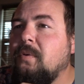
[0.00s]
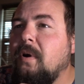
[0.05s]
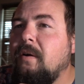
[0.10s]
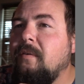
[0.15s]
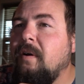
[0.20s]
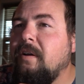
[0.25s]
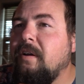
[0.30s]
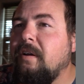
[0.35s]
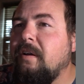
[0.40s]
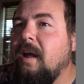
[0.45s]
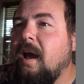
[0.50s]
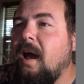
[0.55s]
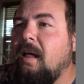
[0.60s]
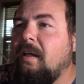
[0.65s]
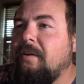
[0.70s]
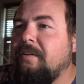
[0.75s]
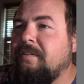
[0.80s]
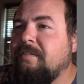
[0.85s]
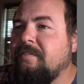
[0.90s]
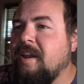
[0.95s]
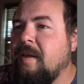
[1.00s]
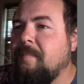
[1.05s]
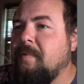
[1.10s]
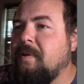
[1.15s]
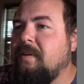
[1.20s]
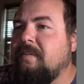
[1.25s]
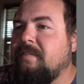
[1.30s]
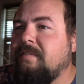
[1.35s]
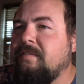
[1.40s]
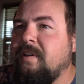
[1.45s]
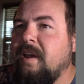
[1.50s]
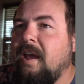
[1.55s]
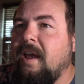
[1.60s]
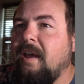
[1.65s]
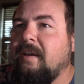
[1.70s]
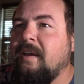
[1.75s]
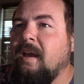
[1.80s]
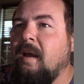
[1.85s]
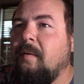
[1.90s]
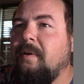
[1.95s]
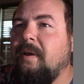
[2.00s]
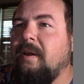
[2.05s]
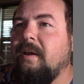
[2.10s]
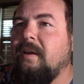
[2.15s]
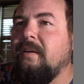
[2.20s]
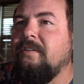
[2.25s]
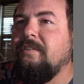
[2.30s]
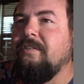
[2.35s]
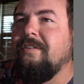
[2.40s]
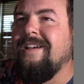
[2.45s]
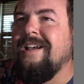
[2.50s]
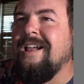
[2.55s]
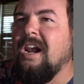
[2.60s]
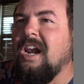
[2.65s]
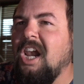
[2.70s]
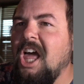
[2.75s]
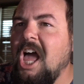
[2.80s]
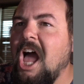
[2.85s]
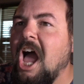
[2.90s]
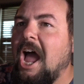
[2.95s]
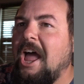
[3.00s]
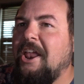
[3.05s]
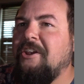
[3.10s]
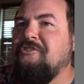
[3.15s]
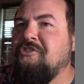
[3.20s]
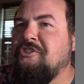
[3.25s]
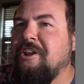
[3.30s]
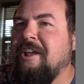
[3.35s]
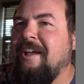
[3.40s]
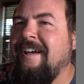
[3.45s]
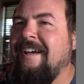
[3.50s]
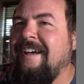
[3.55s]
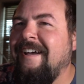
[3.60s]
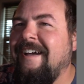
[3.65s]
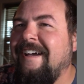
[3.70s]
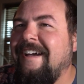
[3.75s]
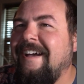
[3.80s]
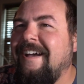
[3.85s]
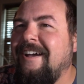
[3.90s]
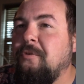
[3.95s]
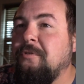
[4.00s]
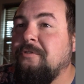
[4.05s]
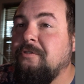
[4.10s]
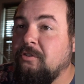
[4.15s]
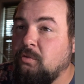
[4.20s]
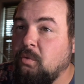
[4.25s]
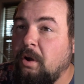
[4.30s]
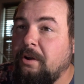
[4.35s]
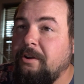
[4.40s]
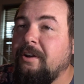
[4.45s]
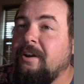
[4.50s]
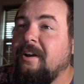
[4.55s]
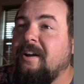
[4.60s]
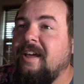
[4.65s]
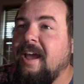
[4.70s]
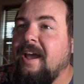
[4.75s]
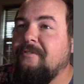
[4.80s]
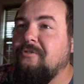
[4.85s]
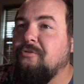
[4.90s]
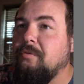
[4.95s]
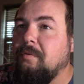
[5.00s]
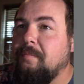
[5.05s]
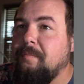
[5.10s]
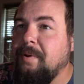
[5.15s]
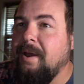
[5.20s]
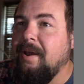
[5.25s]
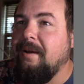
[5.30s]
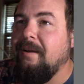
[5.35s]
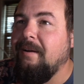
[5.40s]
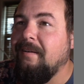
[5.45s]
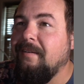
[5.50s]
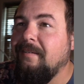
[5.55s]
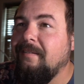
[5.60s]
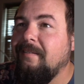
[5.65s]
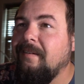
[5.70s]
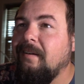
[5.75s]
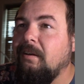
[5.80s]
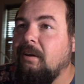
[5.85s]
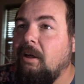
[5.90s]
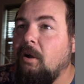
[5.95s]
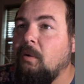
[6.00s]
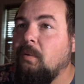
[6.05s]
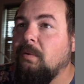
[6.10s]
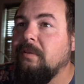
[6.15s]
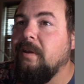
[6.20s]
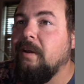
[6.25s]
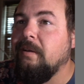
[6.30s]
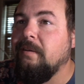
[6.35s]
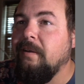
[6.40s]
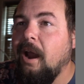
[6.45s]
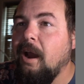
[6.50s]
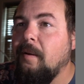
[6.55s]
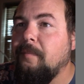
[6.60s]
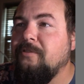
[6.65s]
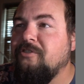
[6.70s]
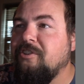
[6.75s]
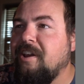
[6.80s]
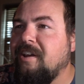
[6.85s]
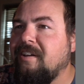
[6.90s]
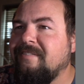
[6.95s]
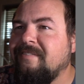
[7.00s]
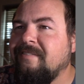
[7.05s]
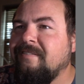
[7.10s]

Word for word: $1,200 stimulus check coming in clutch, which is what you're going to have to repair along with the entire machine.